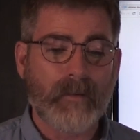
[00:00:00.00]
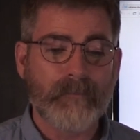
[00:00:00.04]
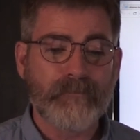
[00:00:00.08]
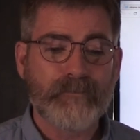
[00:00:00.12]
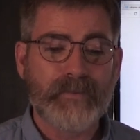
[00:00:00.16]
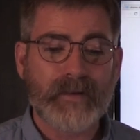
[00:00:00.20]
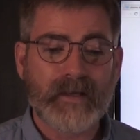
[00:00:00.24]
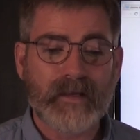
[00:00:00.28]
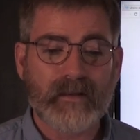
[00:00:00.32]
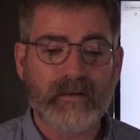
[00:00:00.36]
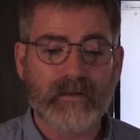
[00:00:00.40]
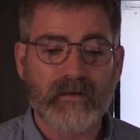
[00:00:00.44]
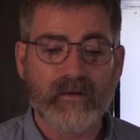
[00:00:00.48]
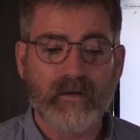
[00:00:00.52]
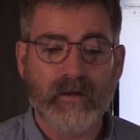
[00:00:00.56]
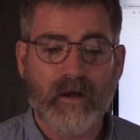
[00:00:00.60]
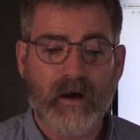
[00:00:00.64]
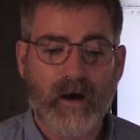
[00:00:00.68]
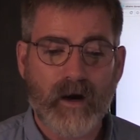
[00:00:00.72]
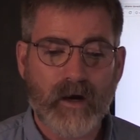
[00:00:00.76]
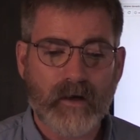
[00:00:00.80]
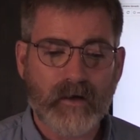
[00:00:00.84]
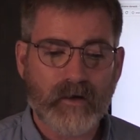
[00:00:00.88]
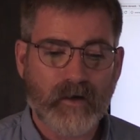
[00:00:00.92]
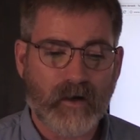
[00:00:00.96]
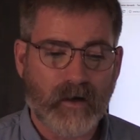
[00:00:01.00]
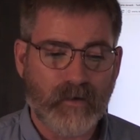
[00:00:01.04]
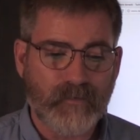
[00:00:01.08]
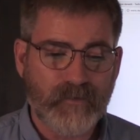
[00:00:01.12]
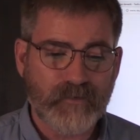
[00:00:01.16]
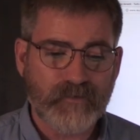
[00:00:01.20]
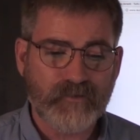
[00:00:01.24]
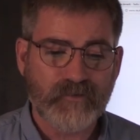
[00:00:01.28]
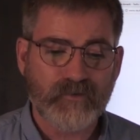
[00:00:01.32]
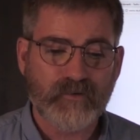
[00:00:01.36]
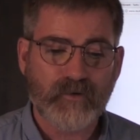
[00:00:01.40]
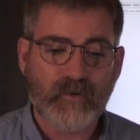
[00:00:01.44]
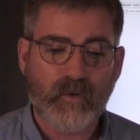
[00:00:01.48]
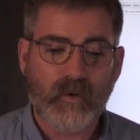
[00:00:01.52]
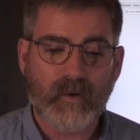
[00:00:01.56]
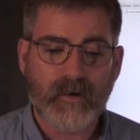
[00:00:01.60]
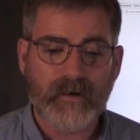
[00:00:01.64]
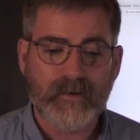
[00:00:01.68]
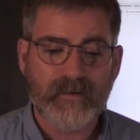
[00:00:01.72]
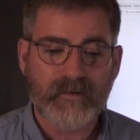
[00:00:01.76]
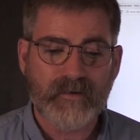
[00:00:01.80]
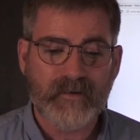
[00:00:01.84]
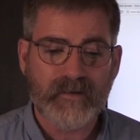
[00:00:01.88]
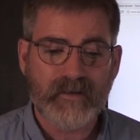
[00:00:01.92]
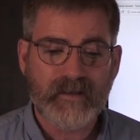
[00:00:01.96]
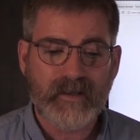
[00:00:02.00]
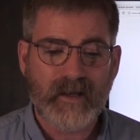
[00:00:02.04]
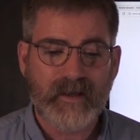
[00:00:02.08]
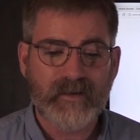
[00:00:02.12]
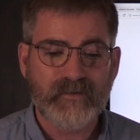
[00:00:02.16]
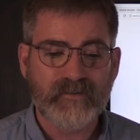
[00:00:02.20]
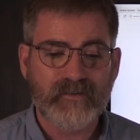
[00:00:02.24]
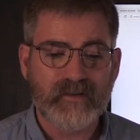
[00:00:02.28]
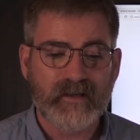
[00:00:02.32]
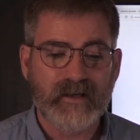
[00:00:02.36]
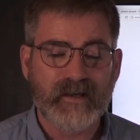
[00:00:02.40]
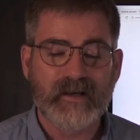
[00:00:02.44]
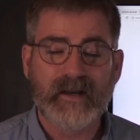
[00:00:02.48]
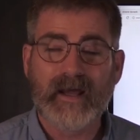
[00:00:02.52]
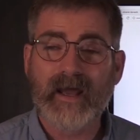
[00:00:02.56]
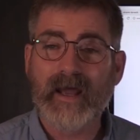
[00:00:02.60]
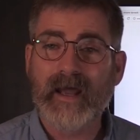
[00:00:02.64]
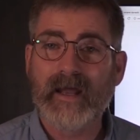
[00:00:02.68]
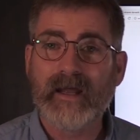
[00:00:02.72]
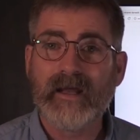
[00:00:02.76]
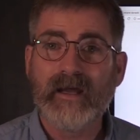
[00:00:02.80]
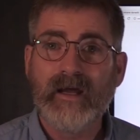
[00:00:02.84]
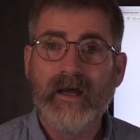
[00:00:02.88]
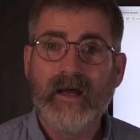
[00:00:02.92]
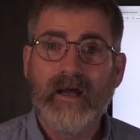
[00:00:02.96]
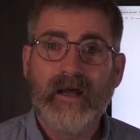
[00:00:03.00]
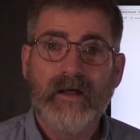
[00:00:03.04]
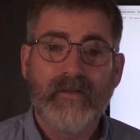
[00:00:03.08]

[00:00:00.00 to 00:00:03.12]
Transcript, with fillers: a bit longer. This is according to the KCNA.